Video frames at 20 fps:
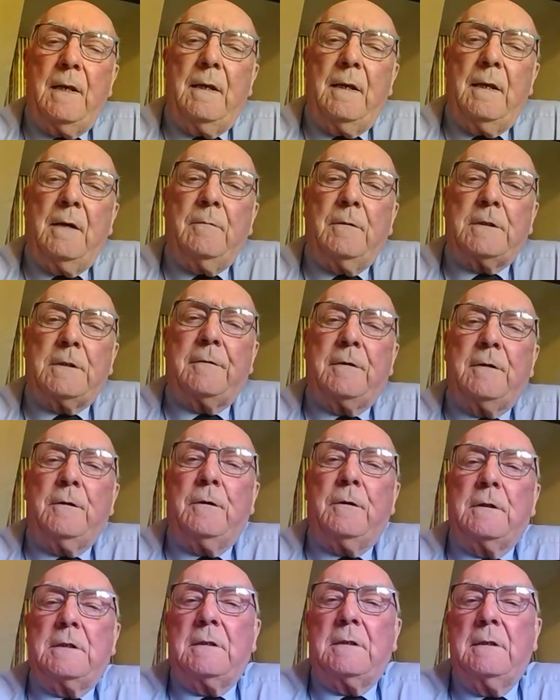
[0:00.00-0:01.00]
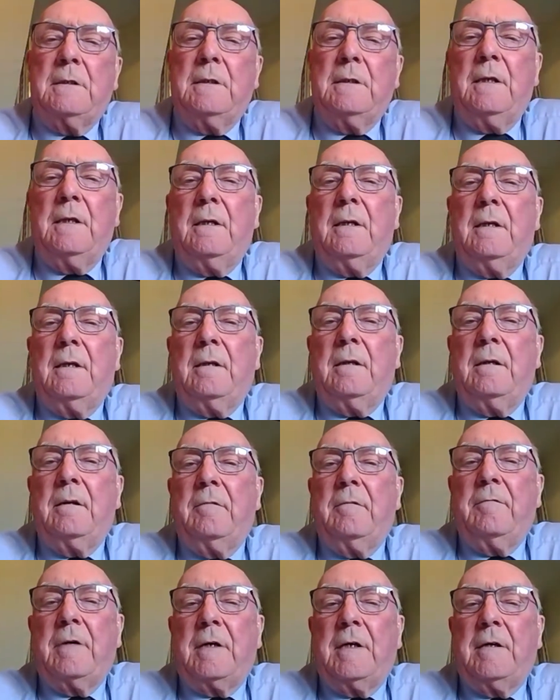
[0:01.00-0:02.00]
It was, of course,
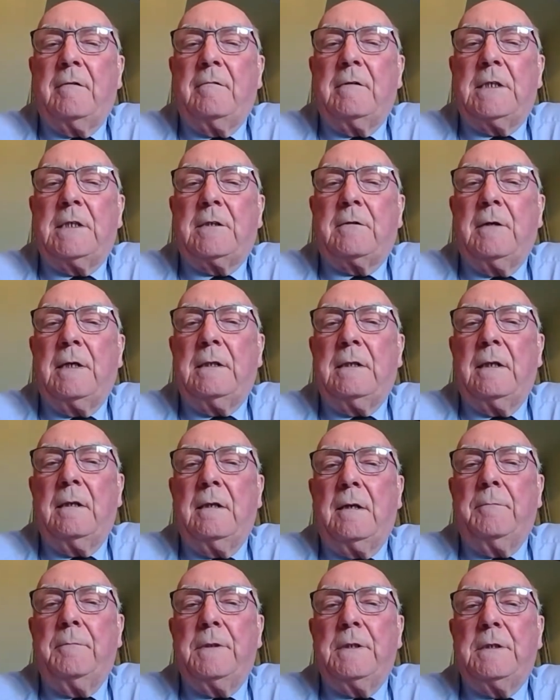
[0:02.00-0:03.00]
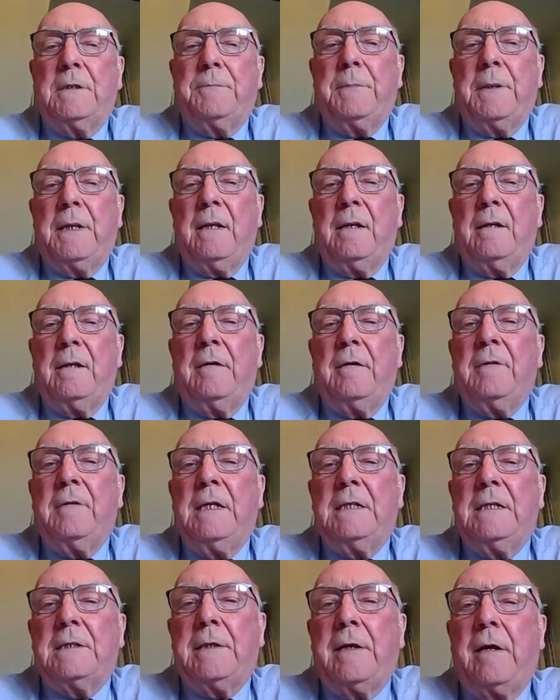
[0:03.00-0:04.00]
very restricted numbers, but a
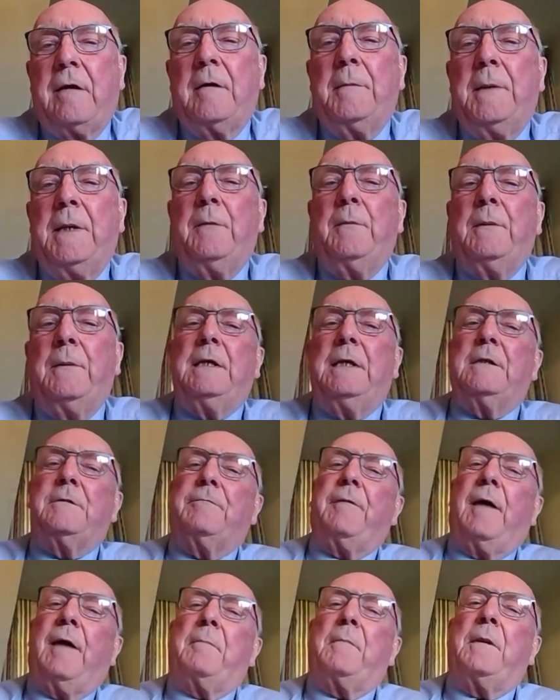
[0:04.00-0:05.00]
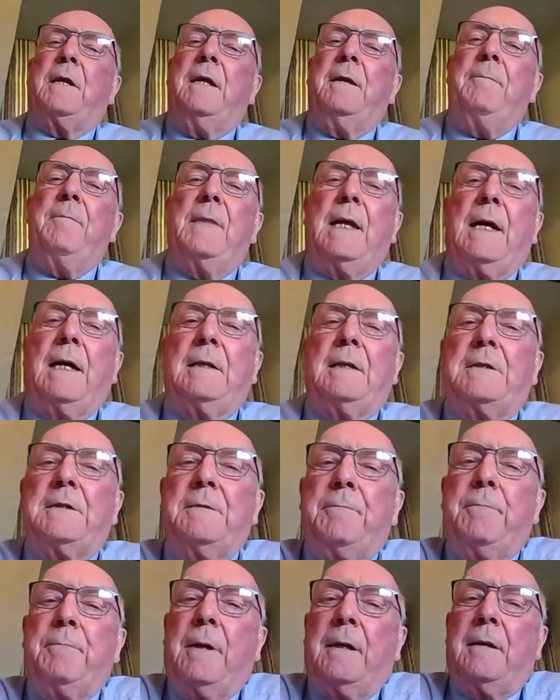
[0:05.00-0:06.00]
lovely ceremony with his family and
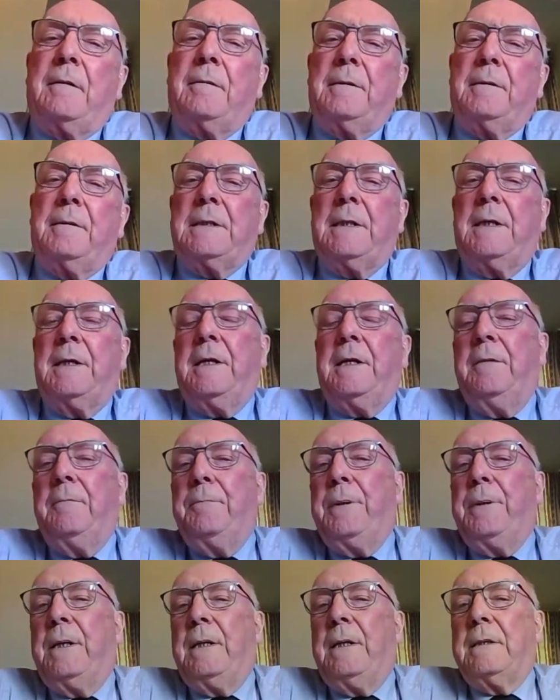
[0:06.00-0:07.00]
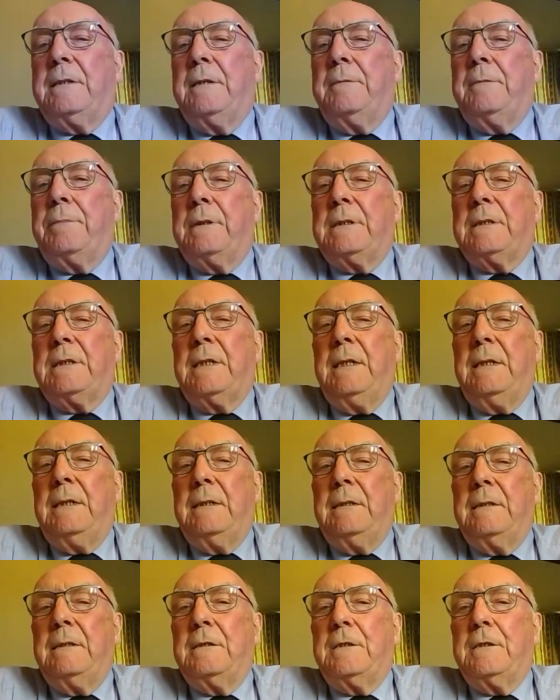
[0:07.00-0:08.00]
some brethren taking part in
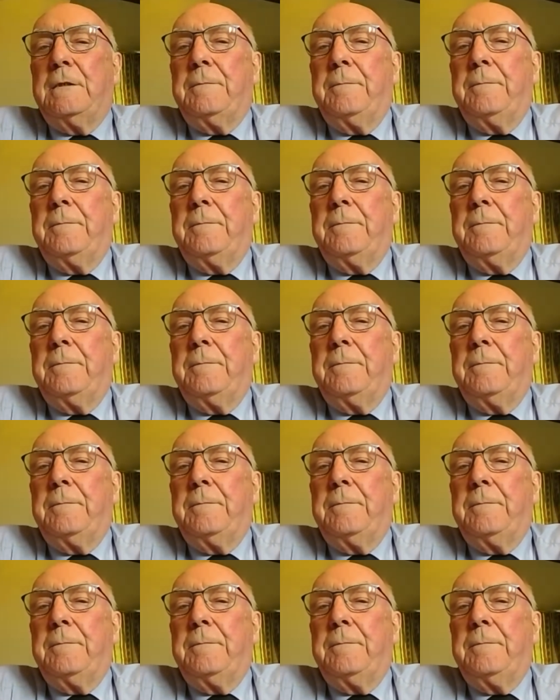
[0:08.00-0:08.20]
proceedings.